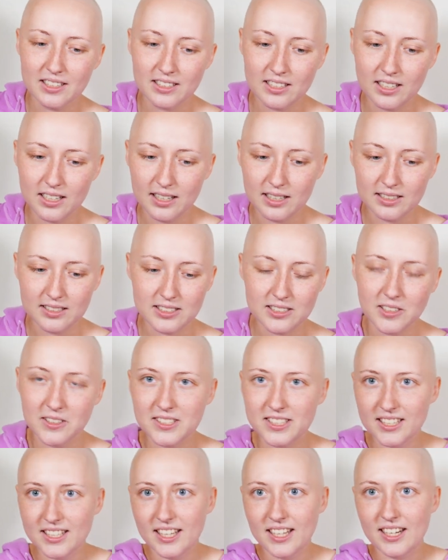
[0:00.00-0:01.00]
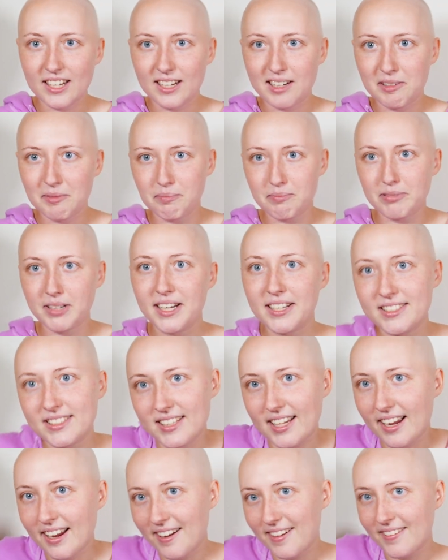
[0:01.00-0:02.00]
uh, starts in there and breaks
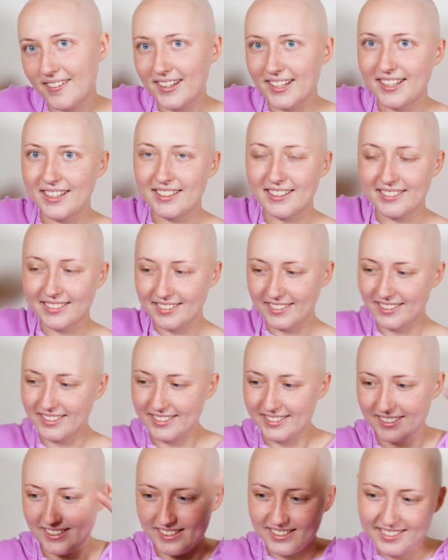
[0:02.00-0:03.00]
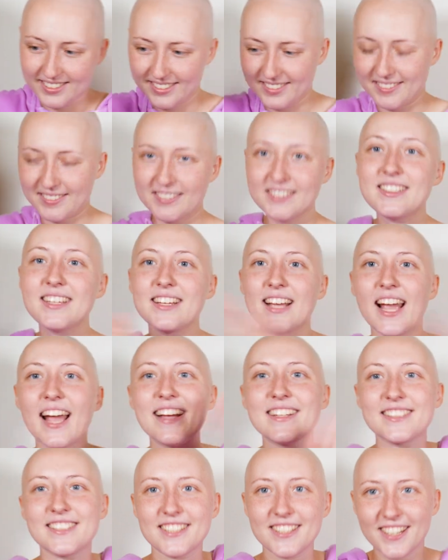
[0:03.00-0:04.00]
out and just
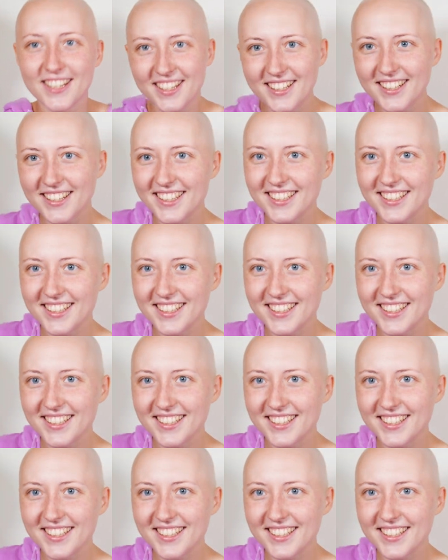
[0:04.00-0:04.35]
cancer.